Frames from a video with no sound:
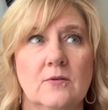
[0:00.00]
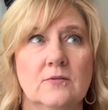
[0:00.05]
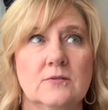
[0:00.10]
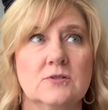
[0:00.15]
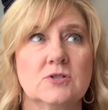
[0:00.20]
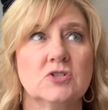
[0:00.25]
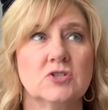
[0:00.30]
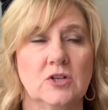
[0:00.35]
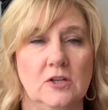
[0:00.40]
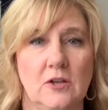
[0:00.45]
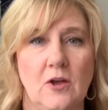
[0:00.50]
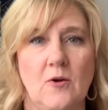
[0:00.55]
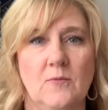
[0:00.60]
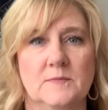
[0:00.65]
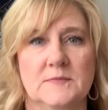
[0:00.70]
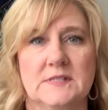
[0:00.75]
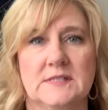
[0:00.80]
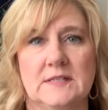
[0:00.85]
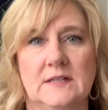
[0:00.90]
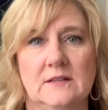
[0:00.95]
shalom
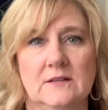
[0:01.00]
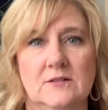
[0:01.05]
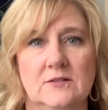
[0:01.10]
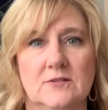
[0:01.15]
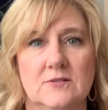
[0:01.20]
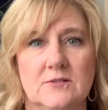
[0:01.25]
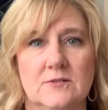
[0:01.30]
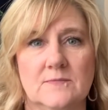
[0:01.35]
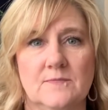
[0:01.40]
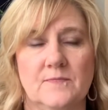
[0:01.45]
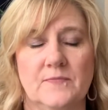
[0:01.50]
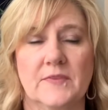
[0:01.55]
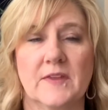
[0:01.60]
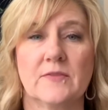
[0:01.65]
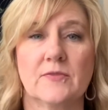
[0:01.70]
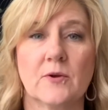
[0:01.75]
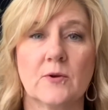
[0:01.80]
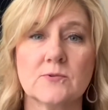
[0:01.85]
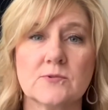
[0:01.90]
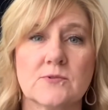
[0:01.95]
stealers.
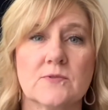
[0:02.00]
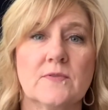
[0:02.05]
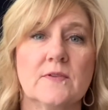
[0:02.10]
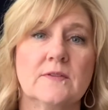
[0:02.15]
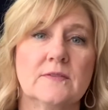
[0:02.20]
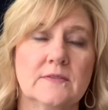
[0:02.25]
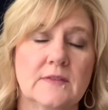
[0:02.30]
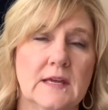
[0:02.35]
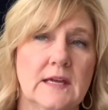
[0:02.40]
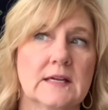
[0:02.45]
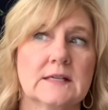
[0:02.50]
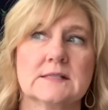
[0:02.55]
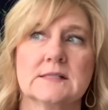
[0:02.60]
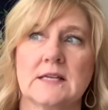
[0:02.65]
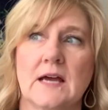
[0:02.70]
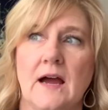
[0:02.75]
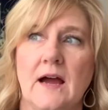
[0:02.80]
Those are the things